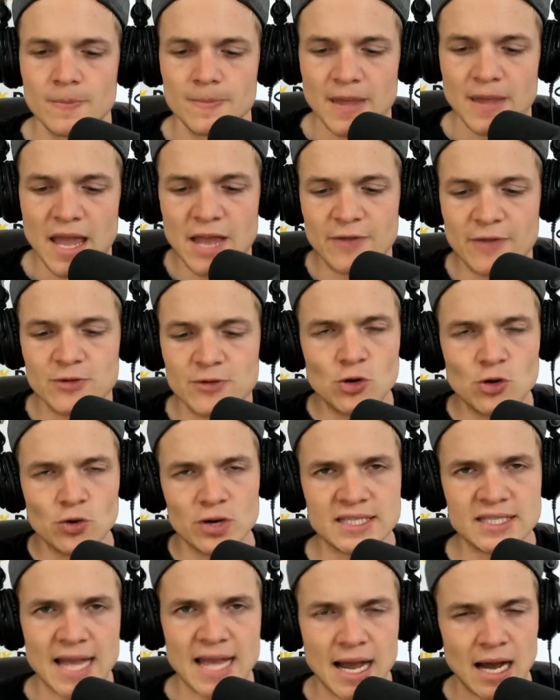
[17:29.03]
If you were
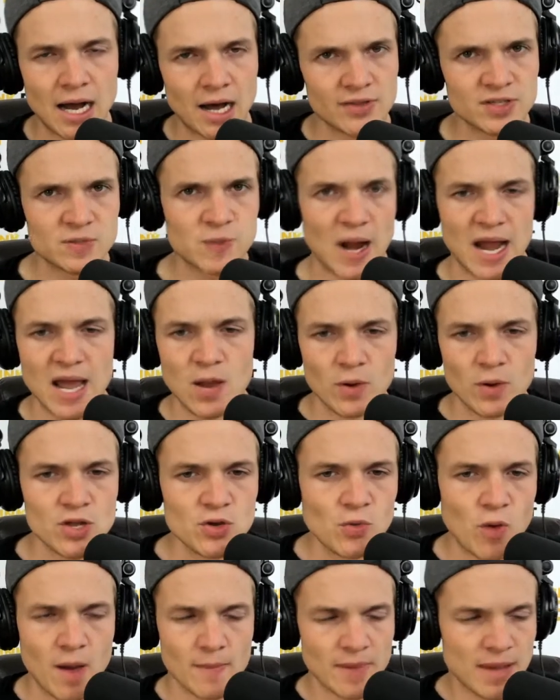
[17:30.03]
to say on the spot, hey, what do
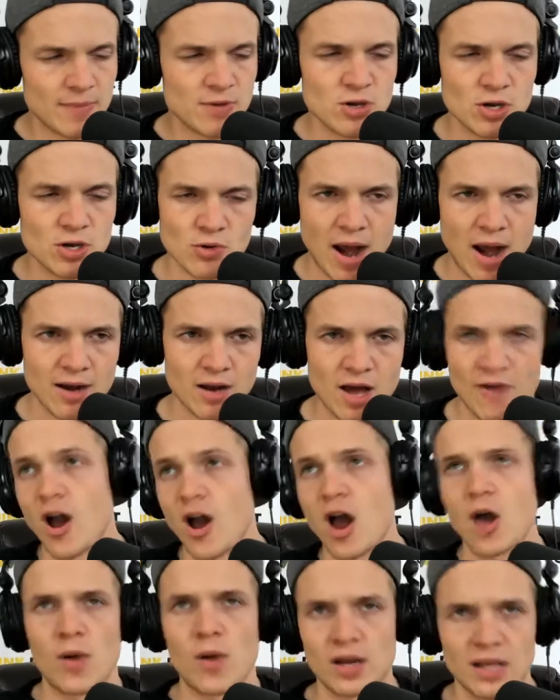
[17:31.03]
you want? Maybe you could rattle off, oh,
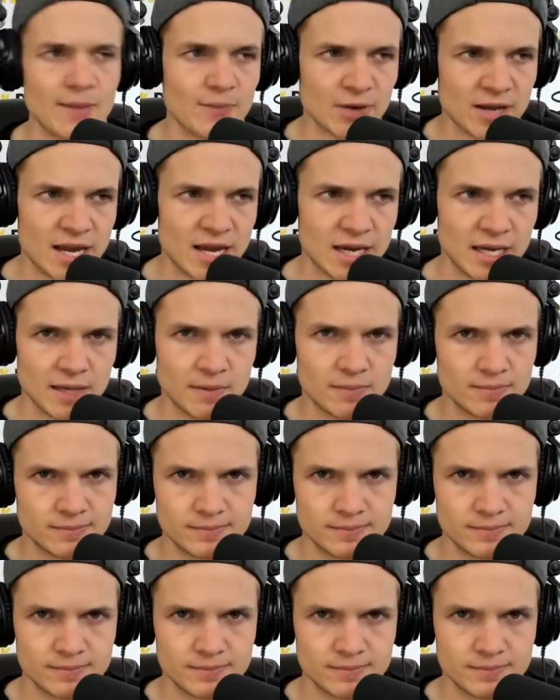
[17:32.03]
I want a Lamborghini.